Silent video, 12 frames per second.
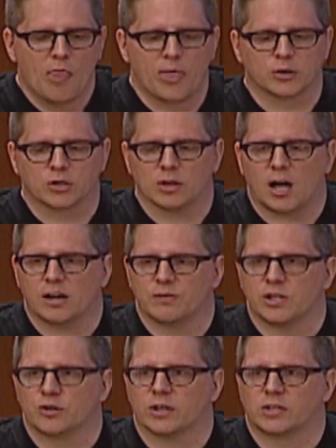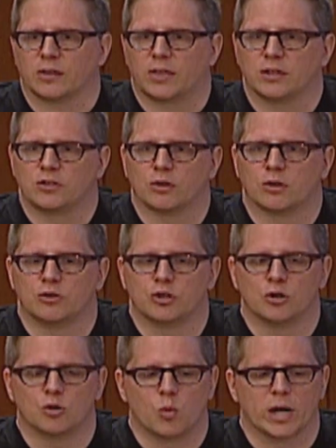there's a lot of interesting things you can
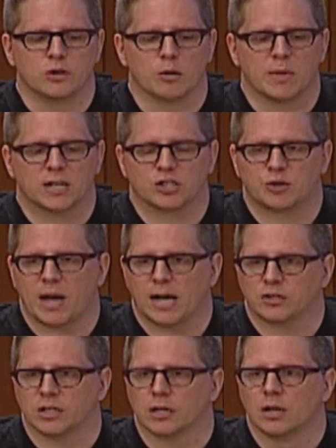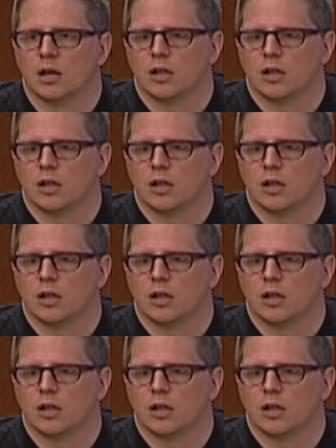do when your message passing,